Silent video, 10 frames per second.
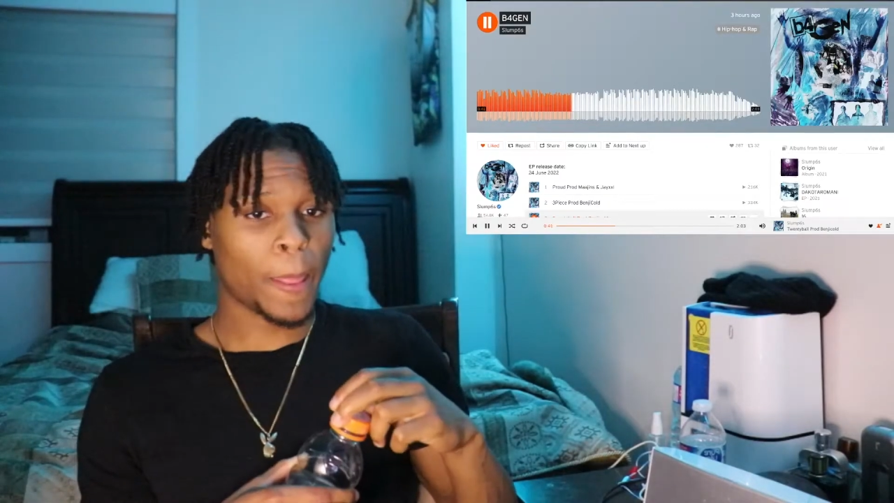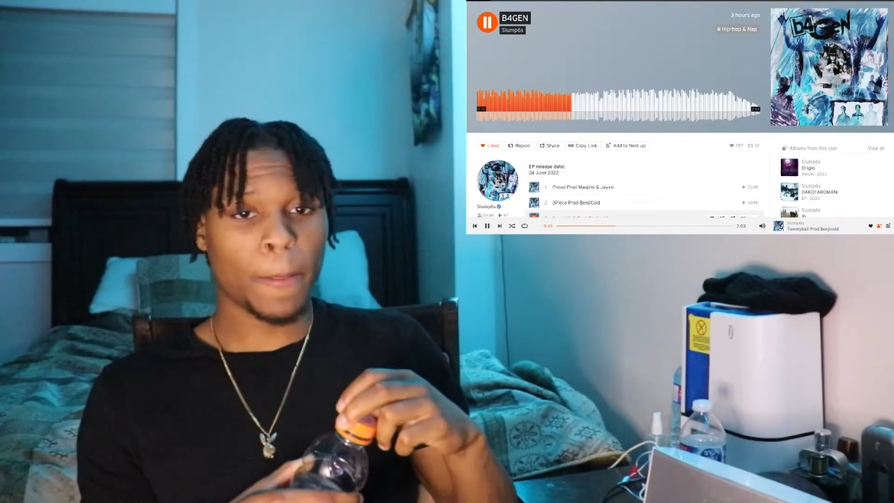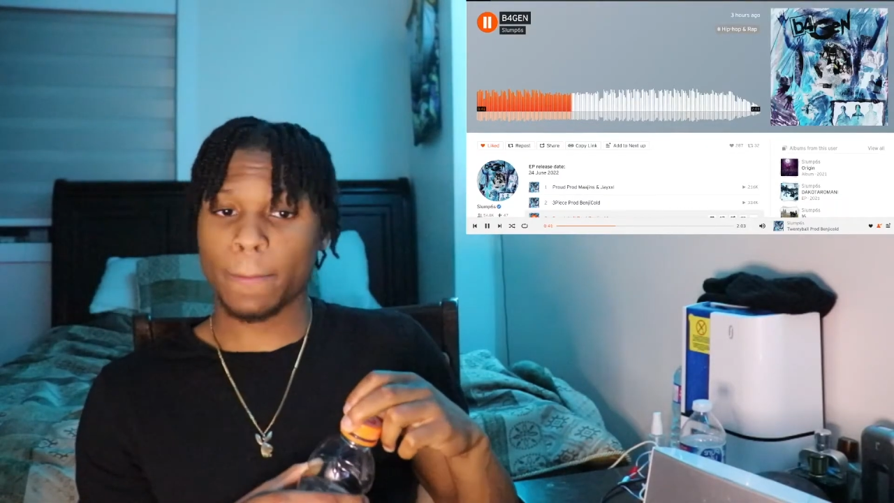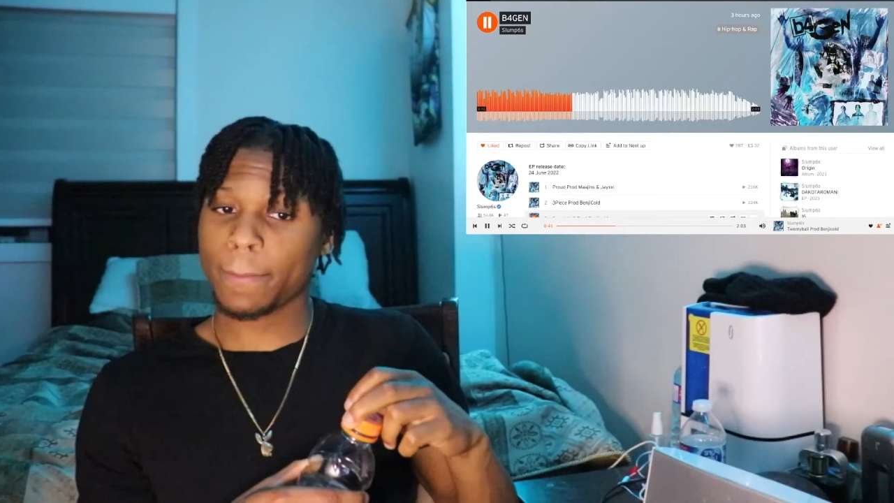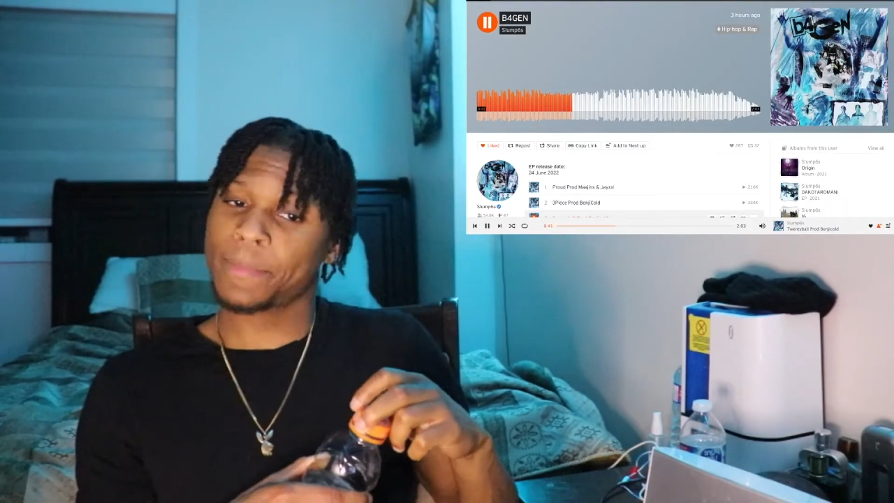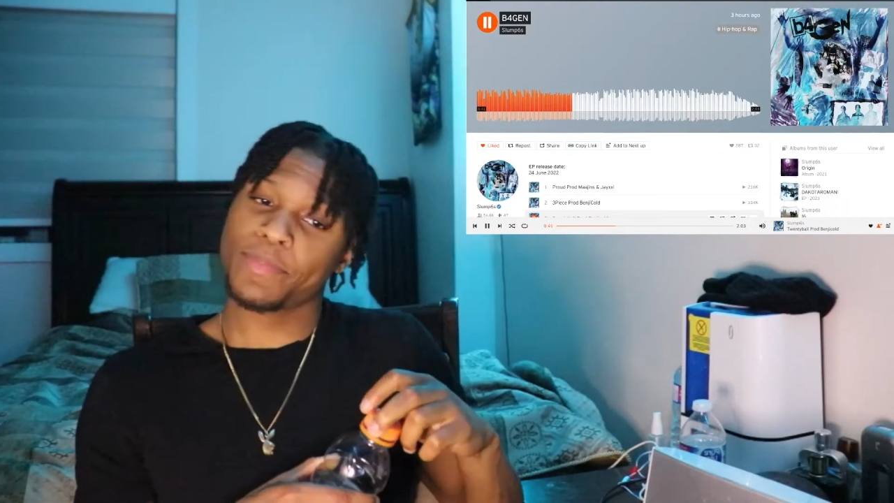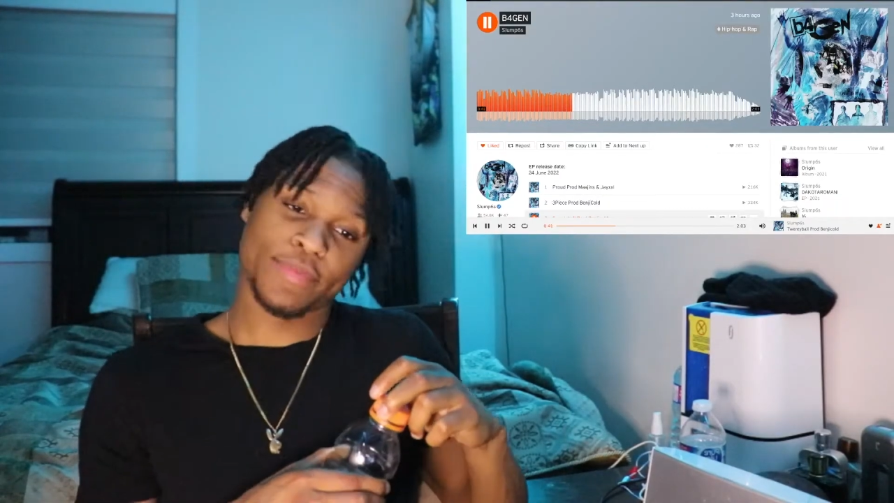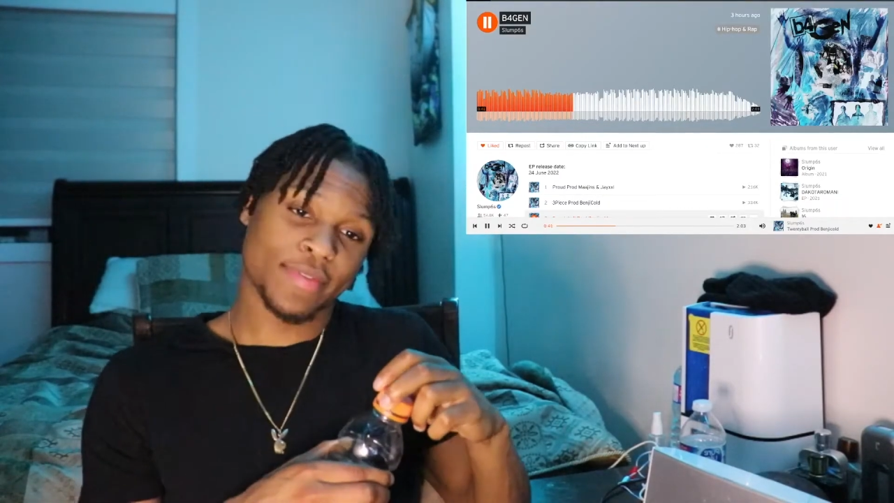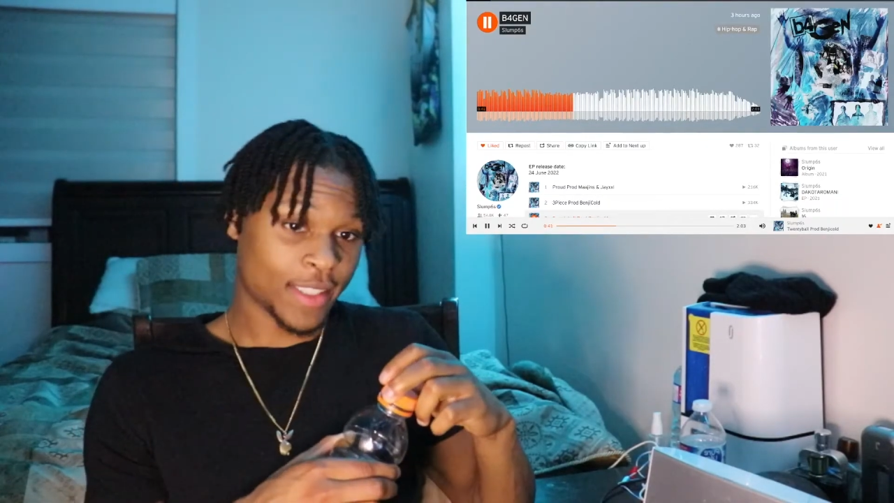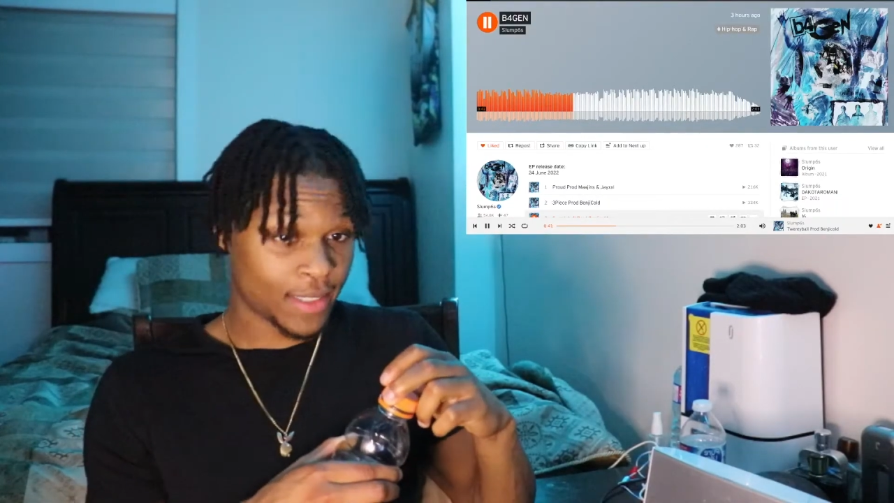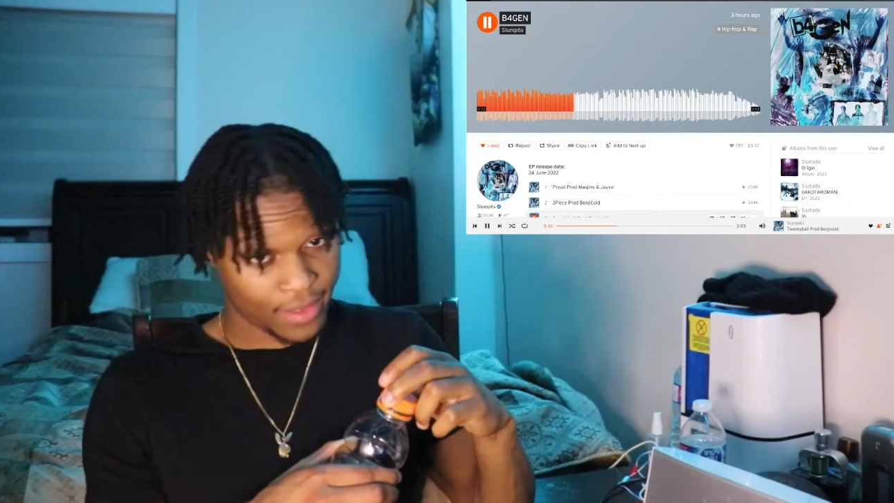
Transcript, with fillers: something. Honestly, I really feel